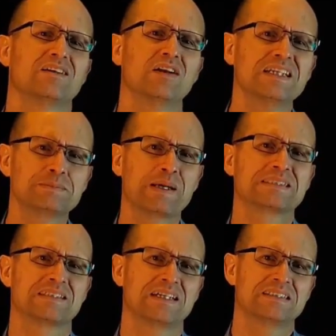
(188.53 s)
Don't
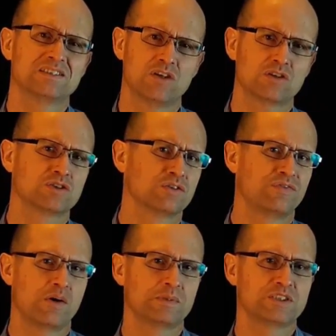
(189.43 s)
expect scientists, doctors, or
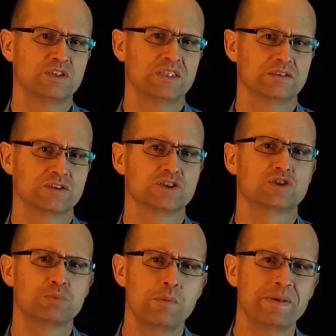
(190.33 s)
pharmaceuticals to
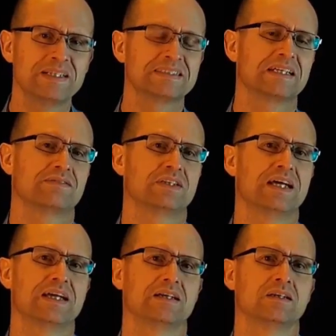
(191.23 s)
swoop in and save the
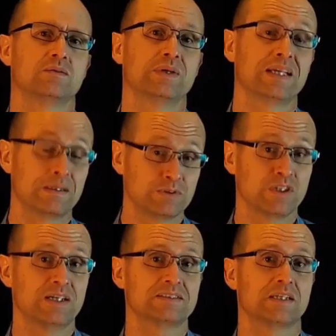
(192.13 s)
day when it comes
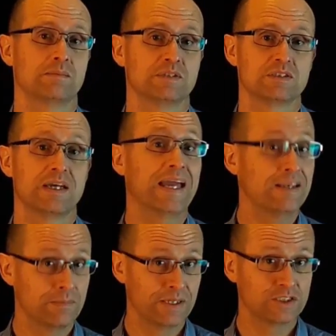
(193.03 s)
to Alzheimer's
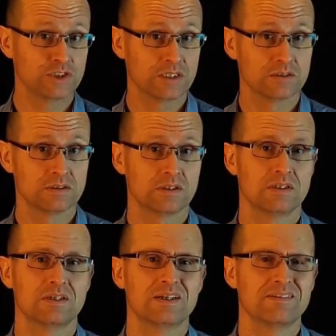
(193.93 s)
and dementia.
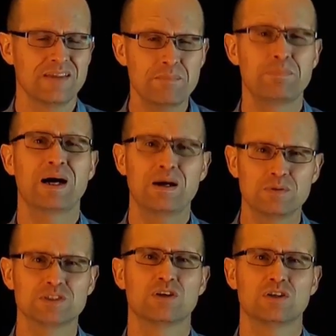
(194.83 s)
Their
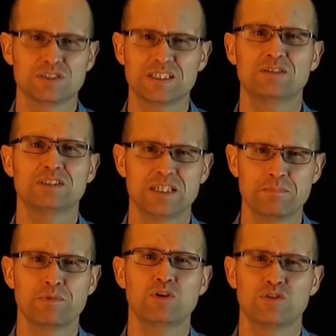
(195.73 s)
powers are
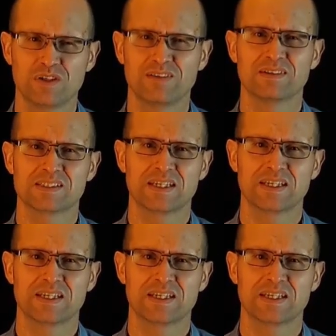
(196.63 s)
seriously muted in this